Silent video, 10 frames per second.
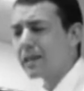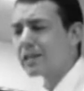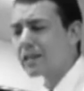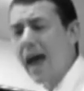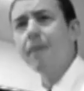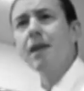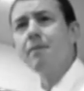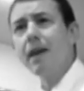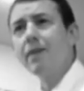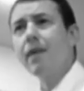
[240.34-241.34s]
slamming
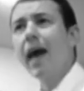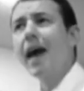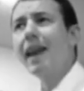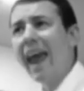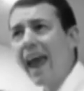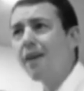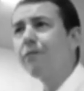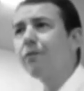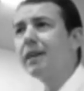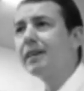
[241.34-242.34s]
me in the head
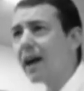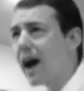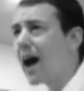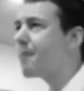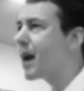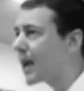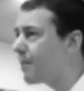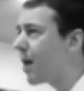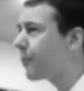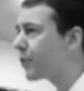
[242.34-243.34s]
every time I
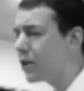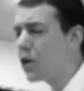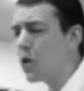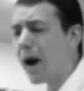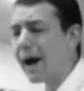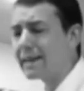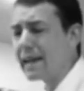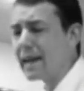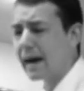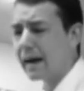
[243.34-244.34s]
come up with a new
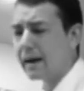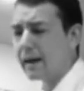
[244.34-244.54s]
idea?